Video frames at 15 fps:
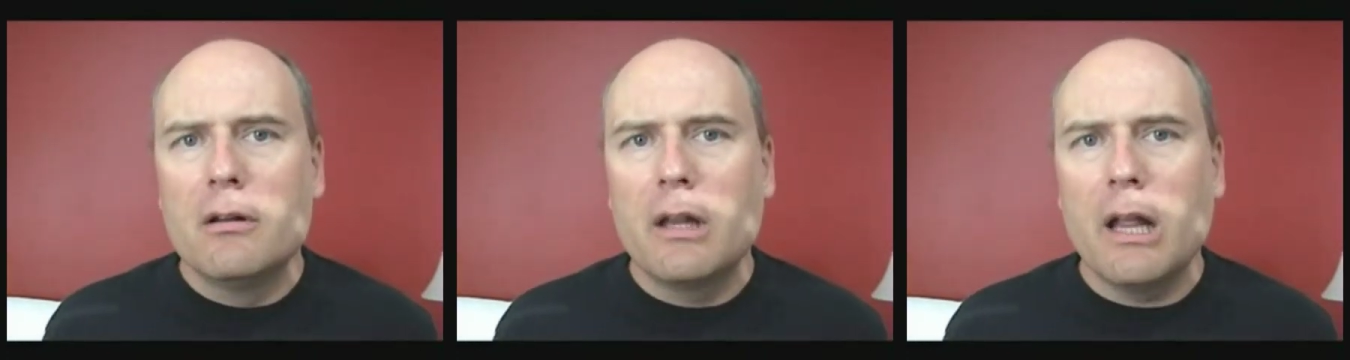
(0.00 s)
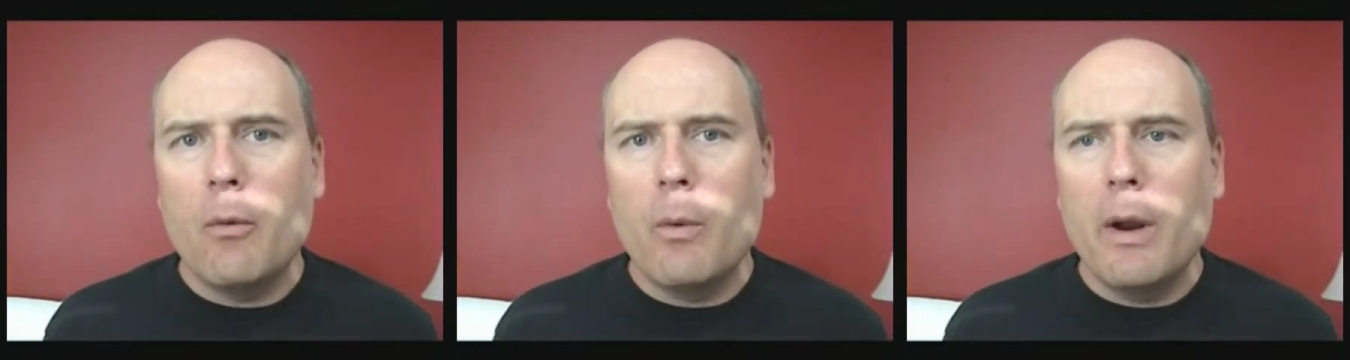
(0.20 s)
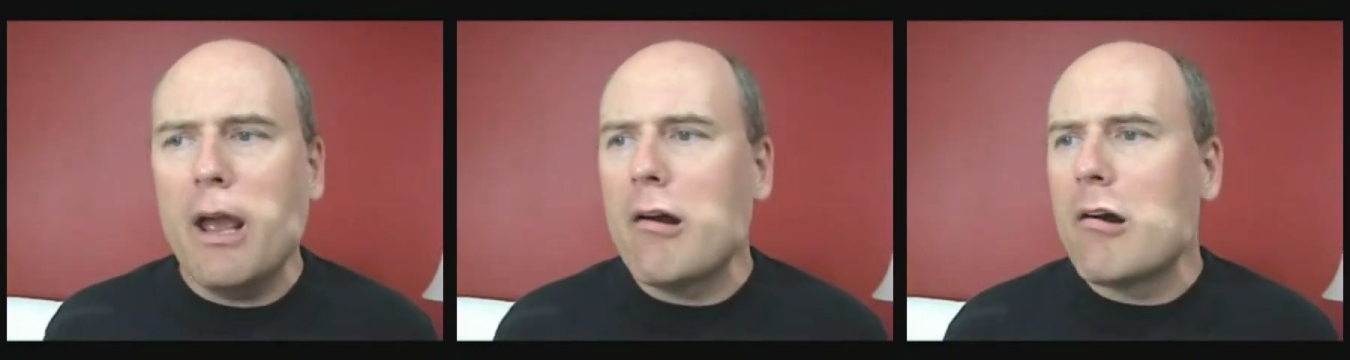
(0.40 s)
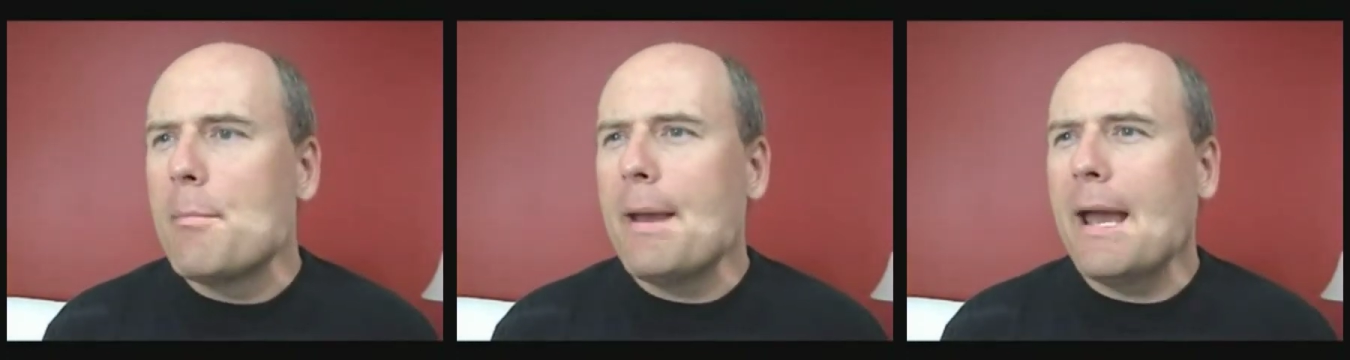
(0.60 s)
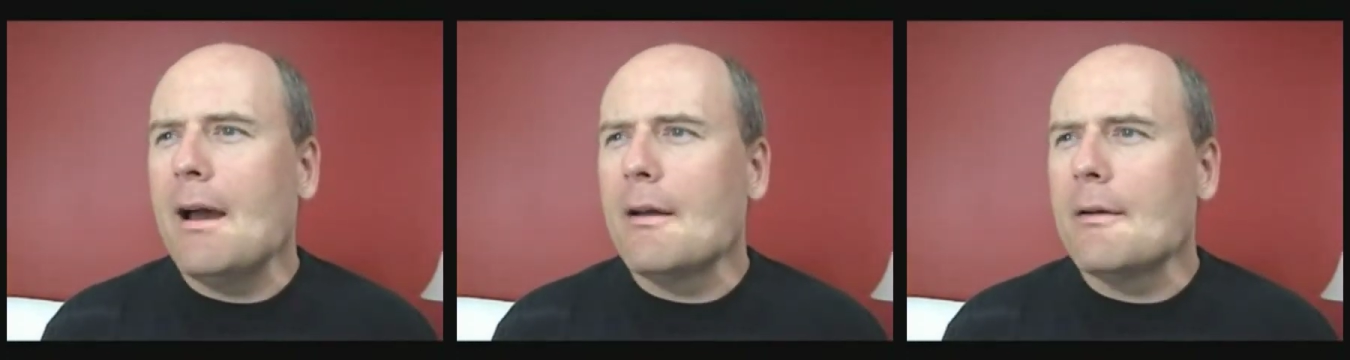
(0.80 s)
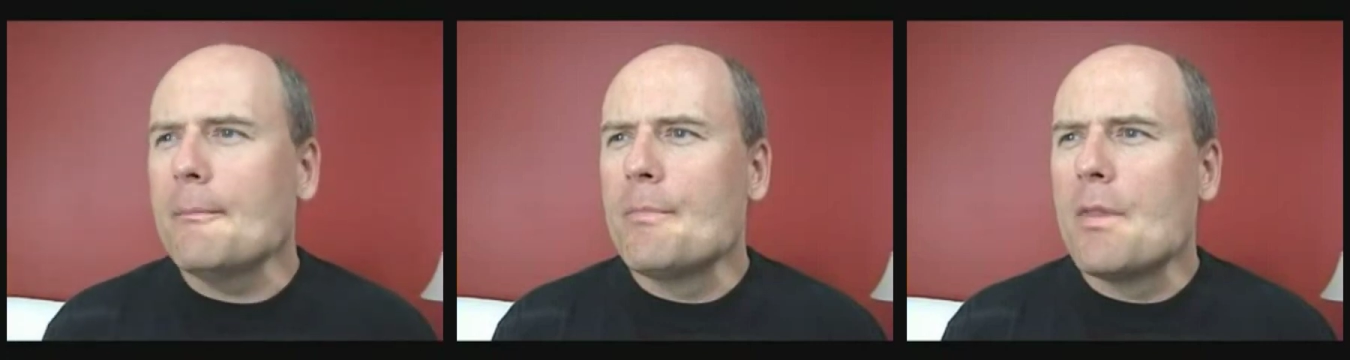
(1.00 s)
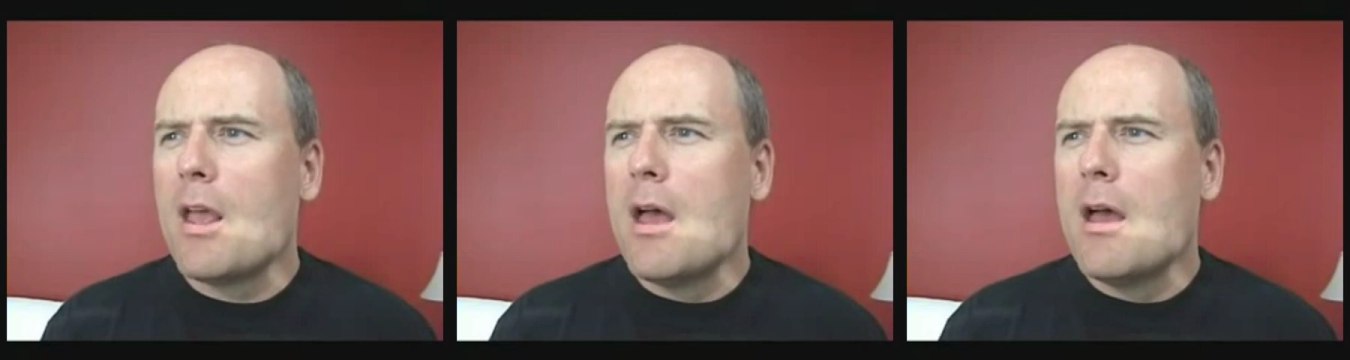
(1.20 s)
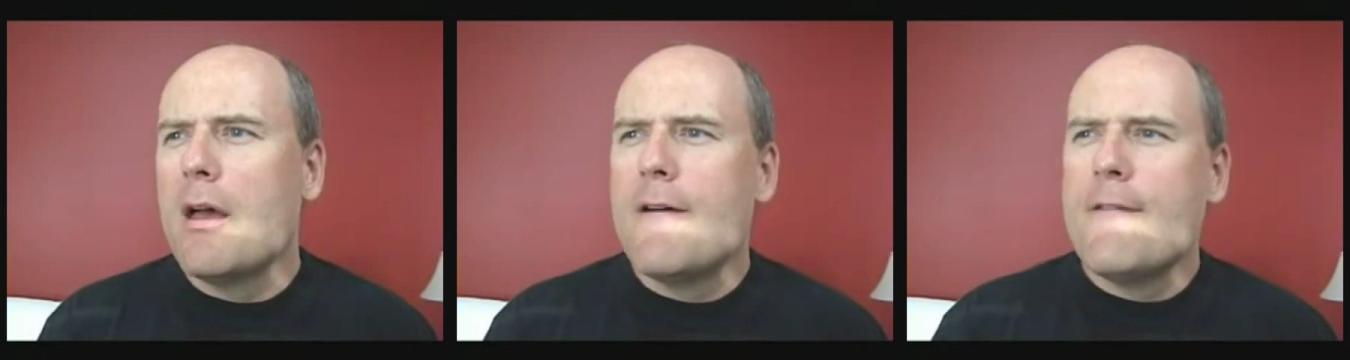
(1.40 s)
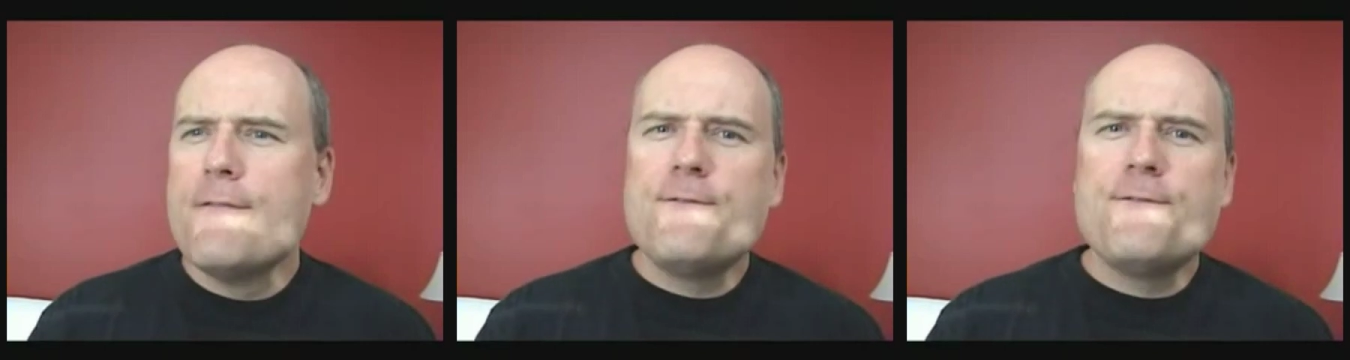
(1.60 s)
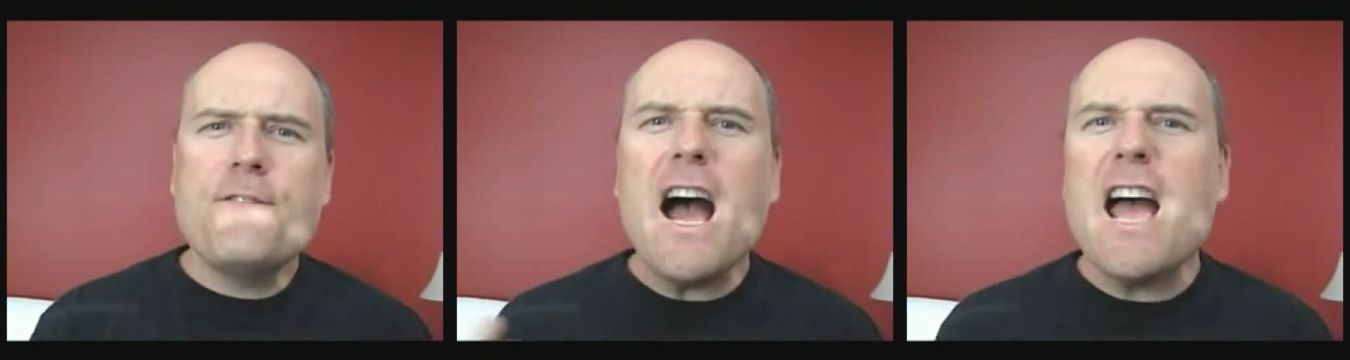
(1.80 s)
that we are about
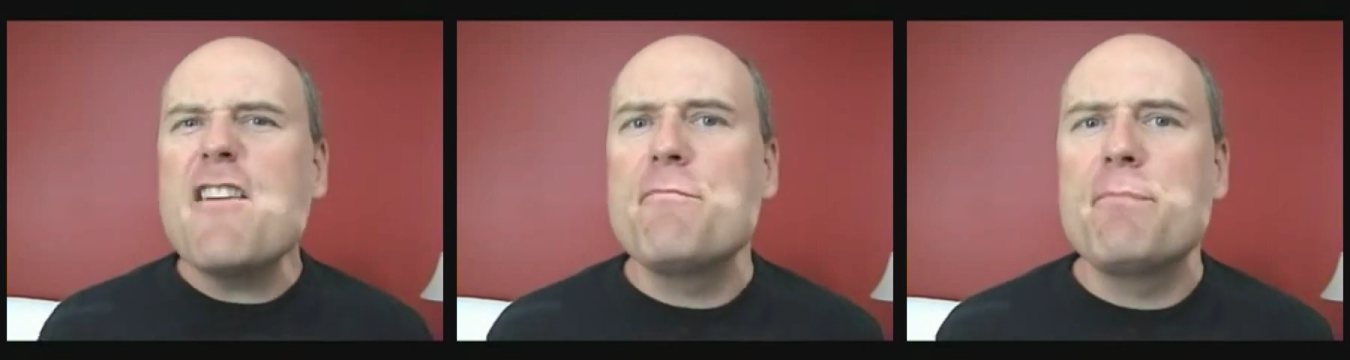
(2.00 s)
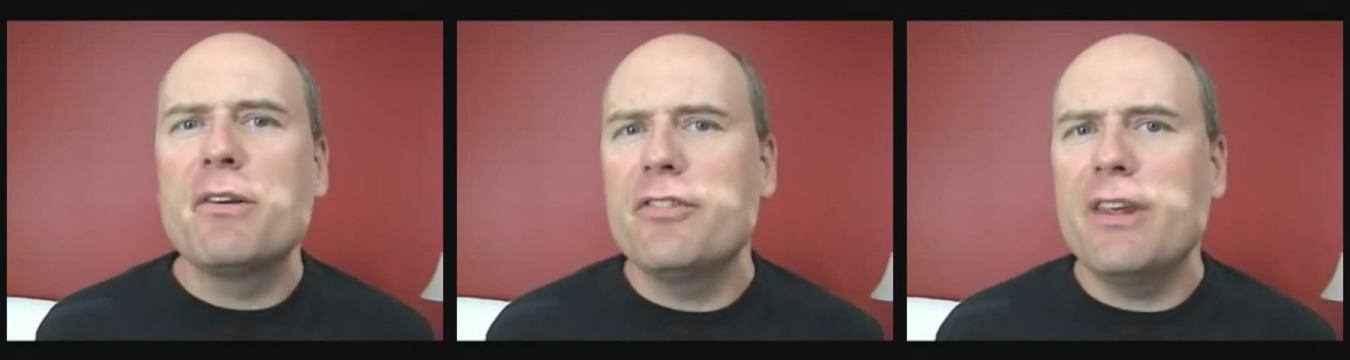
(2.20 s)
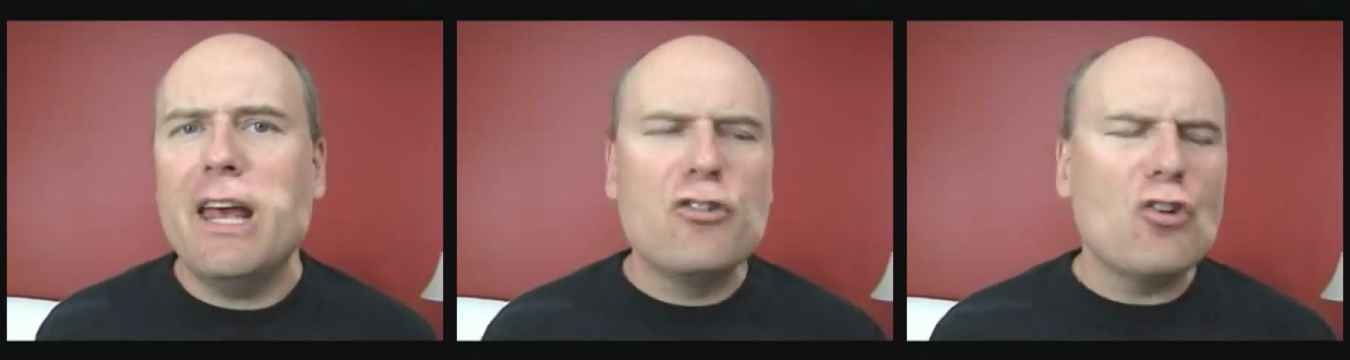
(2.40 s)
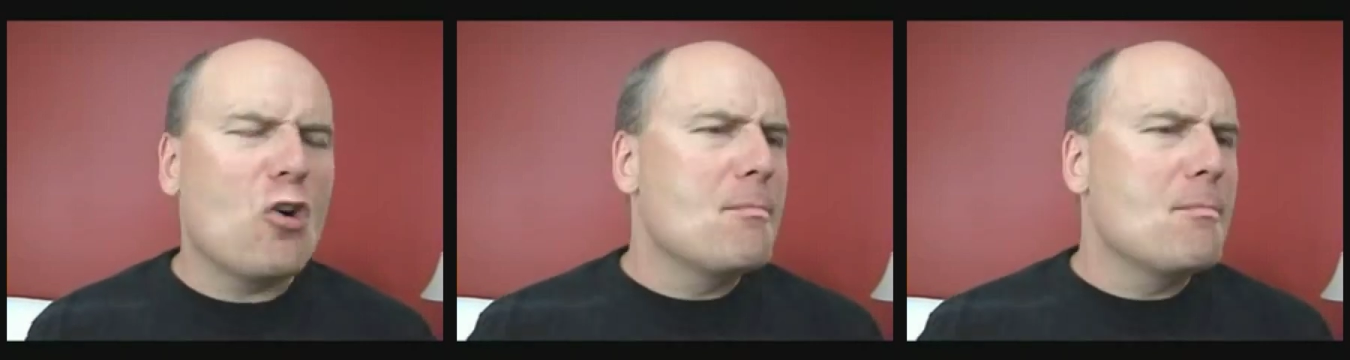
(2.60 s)
5%